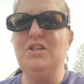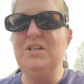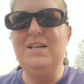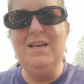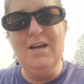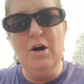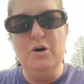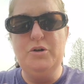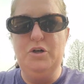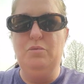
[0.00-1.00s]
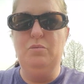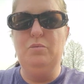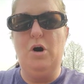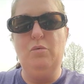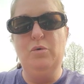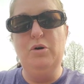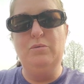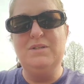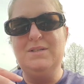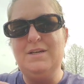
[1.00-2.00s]
to get our
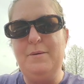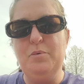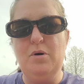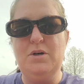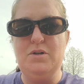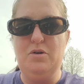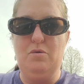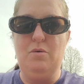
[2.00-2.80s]
roots deeper into